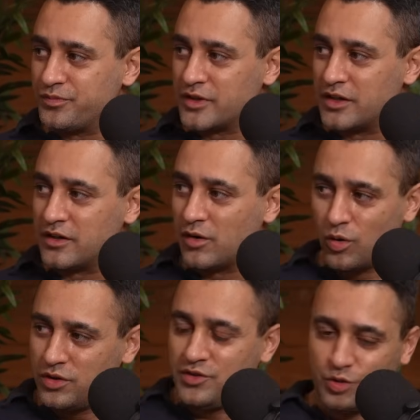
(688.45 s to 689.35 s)

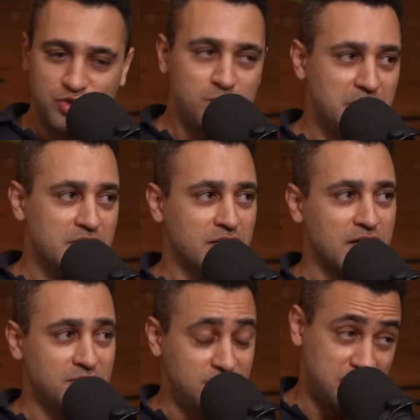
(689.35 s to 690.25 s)
All the social media
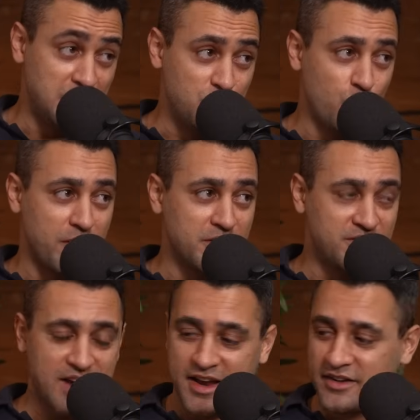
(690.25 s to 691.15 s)
guys seem to
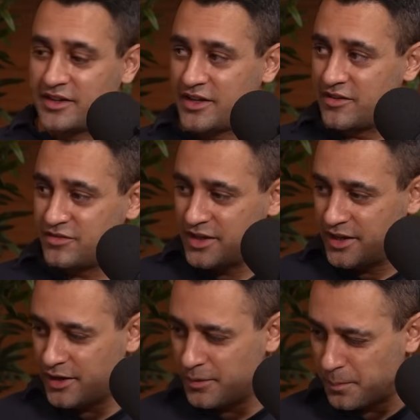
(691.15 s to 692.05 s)
understand that if
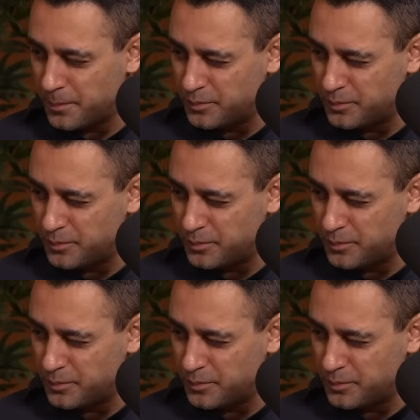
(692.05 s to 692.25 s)
they